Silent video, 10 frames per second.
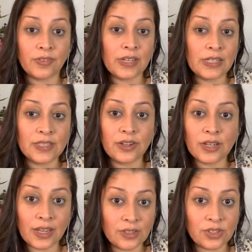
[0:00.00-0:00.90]
If he needs
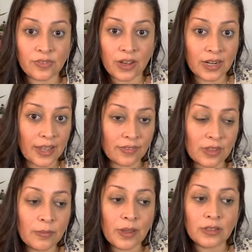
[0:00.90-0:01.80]
hearing aids, you've got to
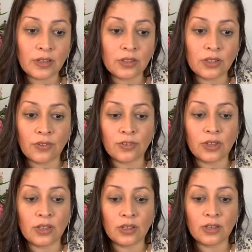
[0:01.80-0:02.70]
get them. And then
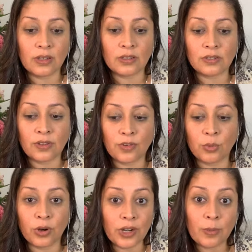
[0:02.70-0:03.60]
if he is,
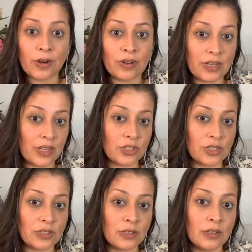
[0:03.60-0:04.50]
if you're worried about
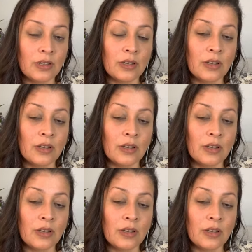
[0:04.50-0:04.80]
radiation,